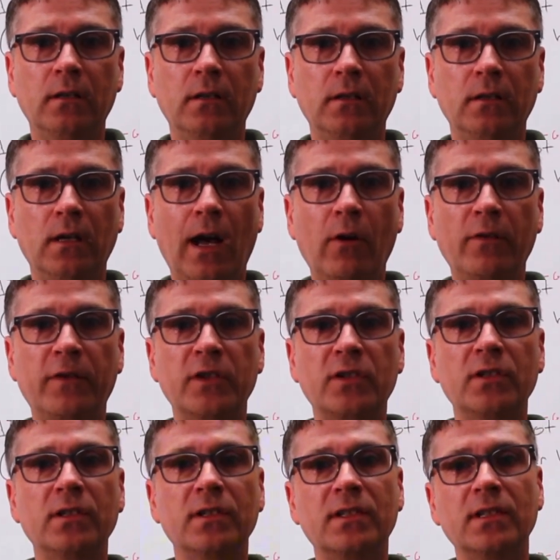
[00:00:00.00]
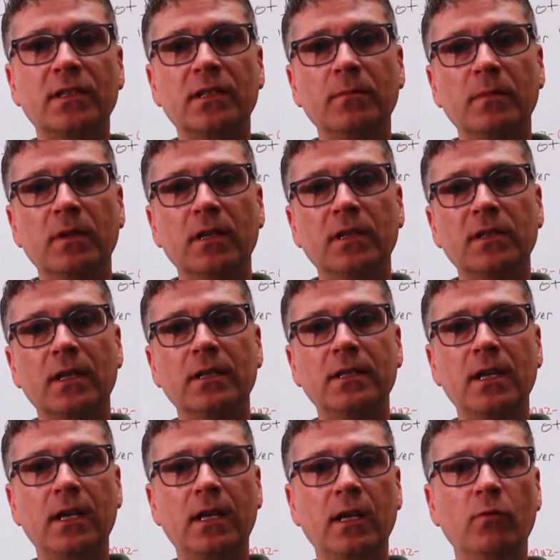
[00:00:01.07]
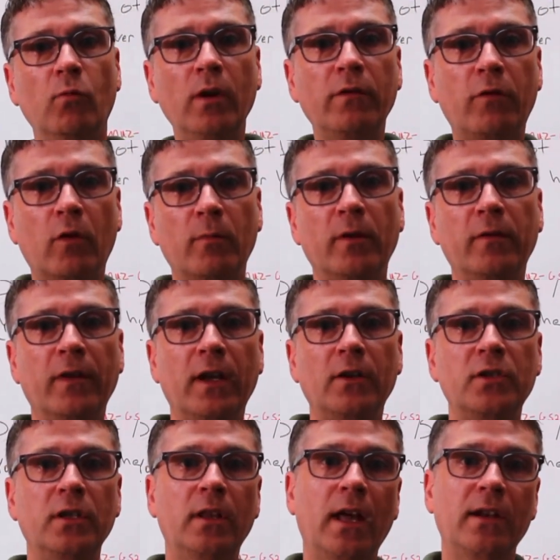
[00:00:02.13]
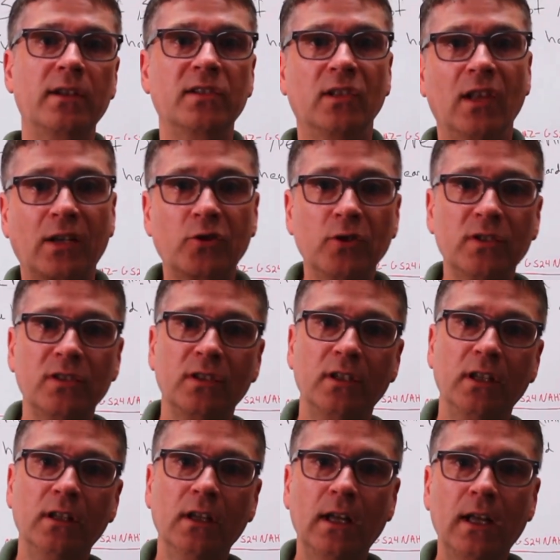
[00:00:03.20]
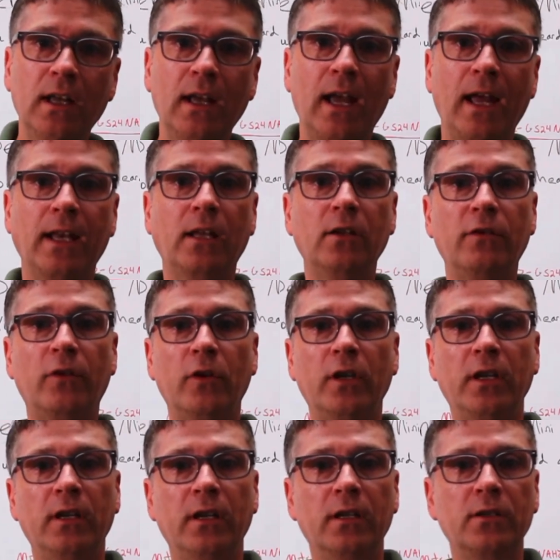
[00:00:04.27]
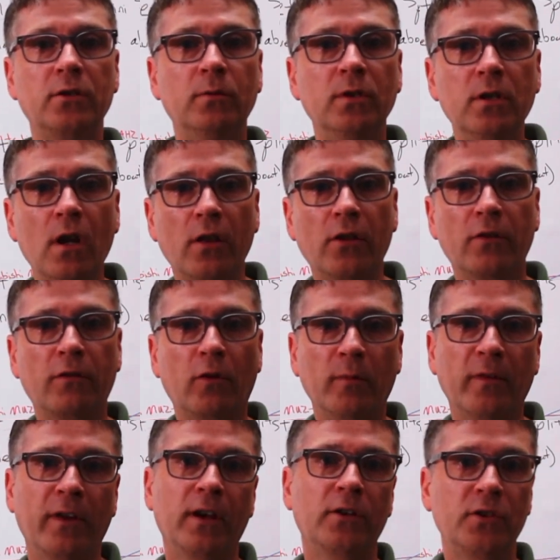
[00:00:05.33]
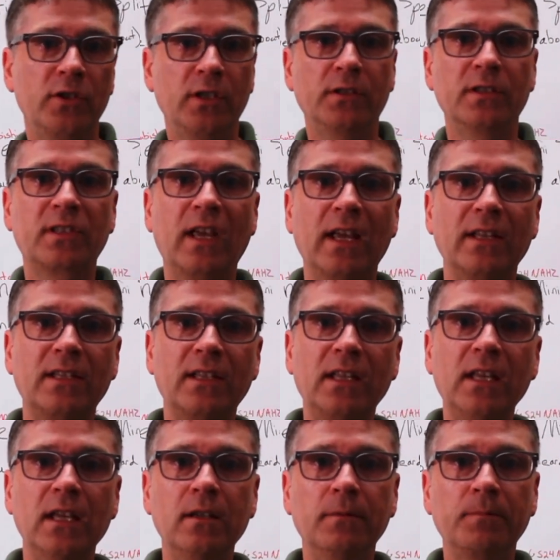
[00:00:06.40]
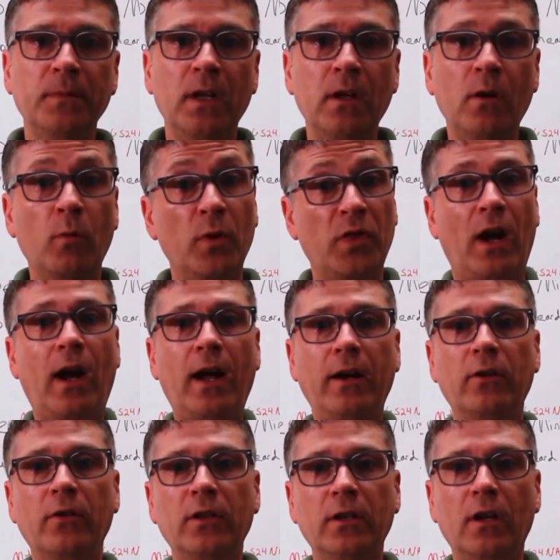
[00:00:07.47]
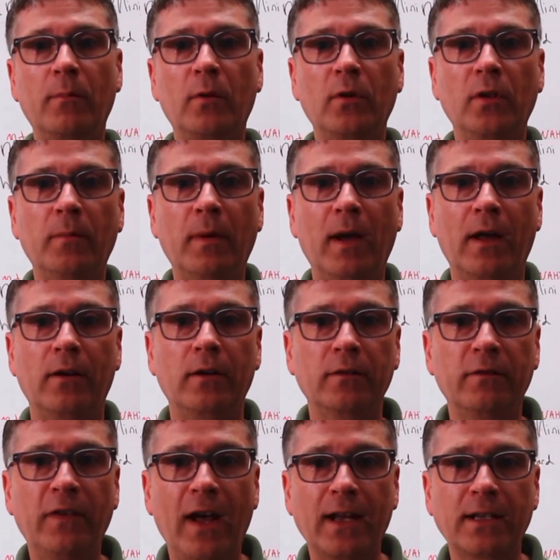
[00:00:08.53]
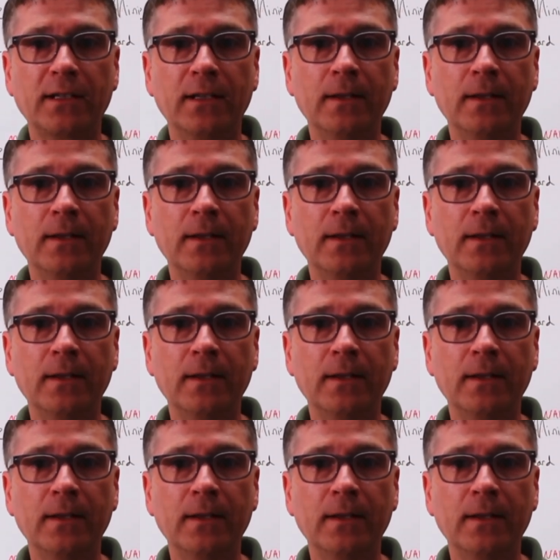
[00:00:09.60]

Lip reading: how efficient a system is in taking one form of energy, that is electricity, and converting it to another form of energy, in this case heat. With the higher the number, the better. In fact,